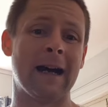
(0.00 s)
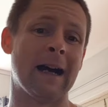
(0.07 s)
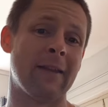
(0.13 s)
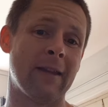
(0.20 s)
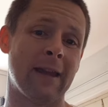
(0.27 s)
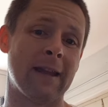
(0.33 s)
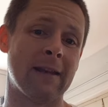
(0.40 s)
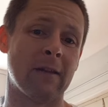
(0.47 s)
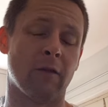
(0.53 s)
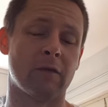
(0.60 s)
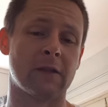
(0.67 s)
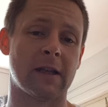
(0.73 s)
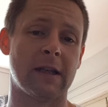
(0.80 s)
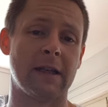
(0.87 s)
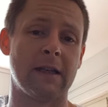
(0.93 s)
and then
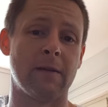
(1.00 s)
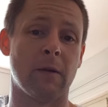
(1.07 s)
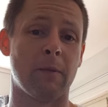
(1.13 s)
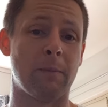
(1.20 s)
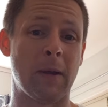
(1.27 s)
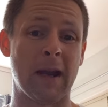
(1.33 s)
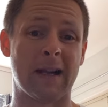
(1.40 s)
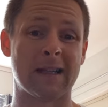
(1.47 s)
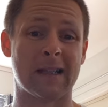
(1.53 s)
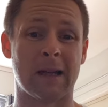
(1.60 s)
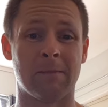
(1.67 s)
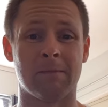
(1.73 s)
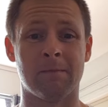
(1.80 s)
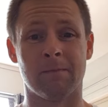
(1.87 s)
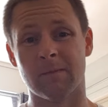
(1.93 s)
obviously you know pick
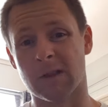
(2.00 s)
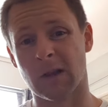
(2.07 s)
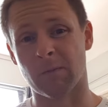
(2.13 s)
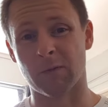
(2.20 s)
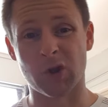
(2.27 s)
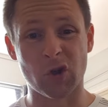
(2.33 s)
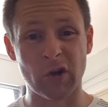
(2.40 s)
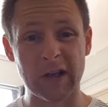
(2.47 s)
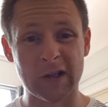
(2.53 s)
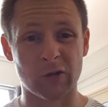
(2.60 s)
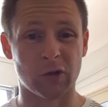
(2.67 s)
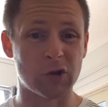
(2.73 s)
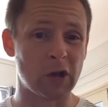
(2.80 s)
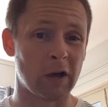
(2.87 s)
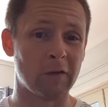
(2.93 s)
some some treats
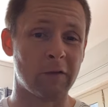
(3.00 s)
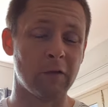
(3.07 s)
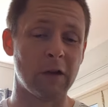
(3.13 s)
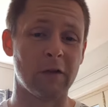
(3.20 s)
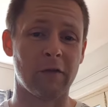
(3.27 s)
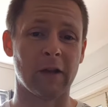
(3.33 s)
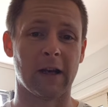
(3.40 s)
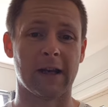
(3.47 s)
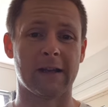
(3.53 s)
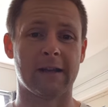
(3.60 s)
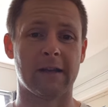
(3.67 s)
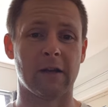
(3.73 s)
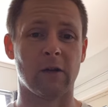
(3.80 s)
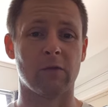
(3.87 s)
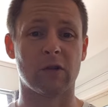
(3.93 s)
or junk food if you
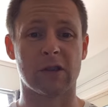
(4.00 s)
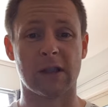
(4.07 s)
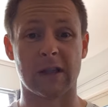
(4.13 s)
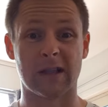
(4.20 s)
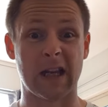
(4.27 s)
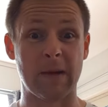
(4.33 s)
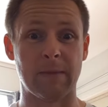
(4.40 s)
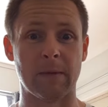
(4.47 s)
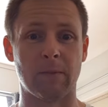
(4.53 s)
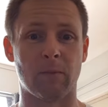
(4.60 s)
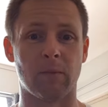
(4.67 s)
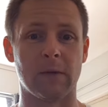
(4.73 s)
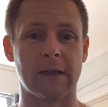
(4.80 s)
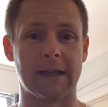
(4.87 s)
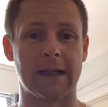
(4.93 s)
like, you know, just to keep your,
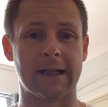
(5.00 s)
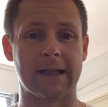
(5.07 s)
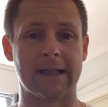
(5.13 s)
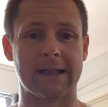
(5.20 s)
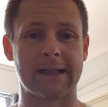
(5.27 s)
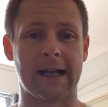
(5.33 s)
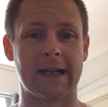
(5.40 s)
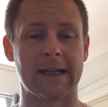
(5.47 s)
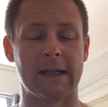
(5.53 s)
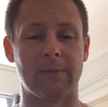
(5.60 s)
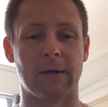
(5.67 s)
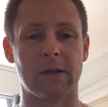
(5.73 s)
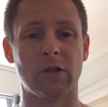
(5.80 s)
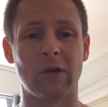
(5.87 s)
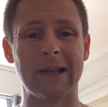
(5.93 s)
your, your sanity.
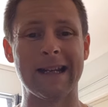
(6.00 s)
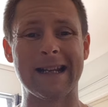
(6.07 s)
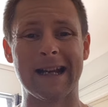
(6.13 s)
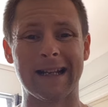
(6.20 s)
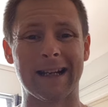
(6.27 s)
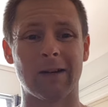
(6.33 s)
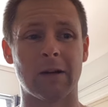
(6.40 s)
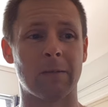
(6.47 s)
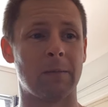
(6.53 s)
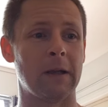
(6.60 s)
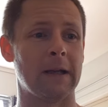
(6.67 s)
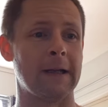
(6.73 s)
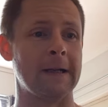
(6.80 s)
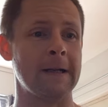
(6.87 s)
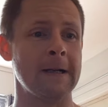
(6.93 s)
But you don't need to cut out
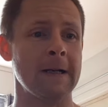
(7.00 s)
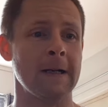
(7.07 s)
completely.